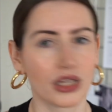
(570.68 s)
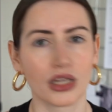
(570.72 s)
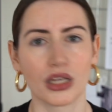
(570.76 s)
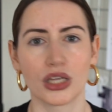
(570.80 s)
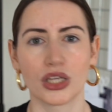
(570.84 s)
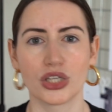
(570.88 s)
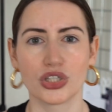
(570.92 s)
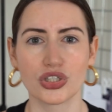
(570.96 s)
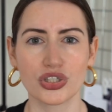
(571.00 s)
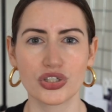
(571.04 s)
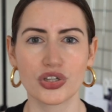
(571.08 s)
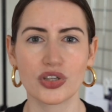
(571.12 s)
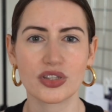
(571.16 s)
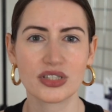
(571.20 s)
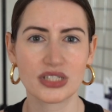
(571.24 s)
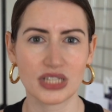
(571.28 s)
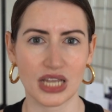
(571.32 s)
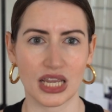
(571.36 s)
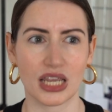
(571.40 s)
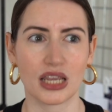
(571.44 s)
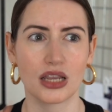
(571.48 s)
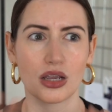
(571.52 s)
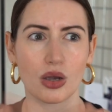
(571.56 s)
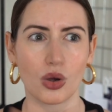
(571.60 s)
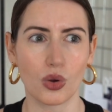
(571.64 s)
You should
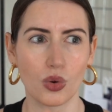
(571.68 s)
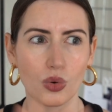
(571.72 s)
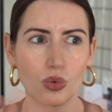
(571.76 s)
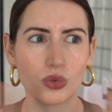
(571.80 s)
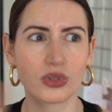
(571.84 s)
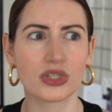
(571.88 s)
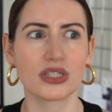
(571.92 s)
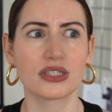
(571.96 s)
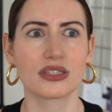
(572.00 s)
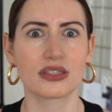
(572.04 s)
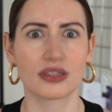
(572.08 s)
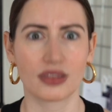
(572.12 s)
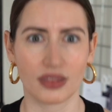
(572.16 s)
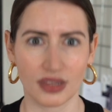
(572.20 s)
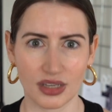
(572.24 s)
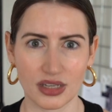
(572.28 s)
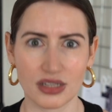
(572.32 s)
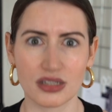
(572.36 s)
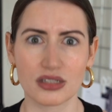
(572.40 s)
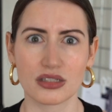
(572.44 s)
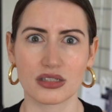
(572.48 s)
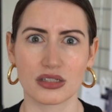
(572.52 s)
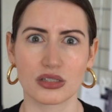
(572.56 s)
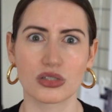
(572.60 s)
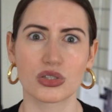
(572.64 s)
take all these
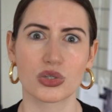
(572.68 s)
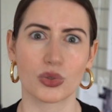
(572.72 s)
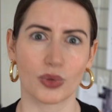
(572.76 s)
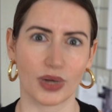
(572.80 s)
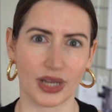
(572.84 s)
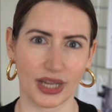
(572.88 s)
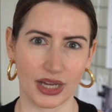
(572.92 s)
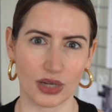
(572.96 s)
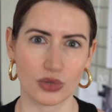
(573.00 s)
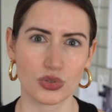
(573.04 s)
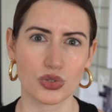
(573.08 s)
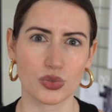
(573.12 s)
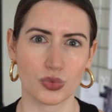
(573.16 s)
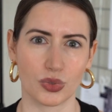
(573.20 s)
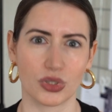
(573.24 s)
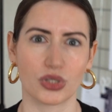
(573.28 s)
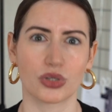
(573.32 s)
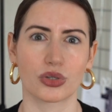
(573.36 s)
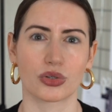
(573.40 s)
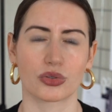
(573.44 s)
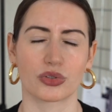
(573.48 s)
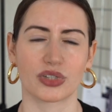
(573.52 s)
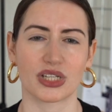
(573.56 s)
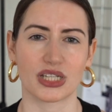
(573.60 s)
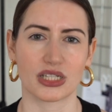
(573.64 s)
things into account when you're
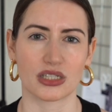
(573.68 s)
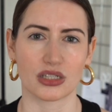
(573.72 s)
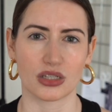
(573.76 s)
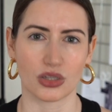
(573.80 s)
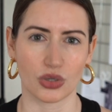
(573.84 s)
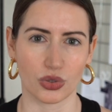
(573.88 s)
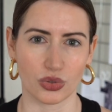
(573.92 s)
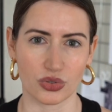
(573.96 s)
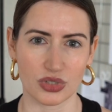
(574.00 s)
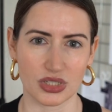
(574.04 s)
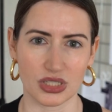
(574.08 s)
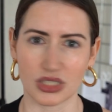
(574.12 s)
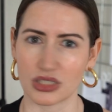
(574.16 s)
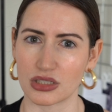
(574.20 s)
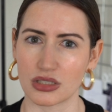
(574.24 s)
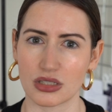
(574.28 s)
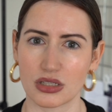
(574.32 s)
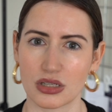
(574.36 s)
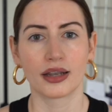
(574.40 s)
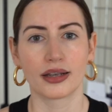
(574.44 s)
creating content.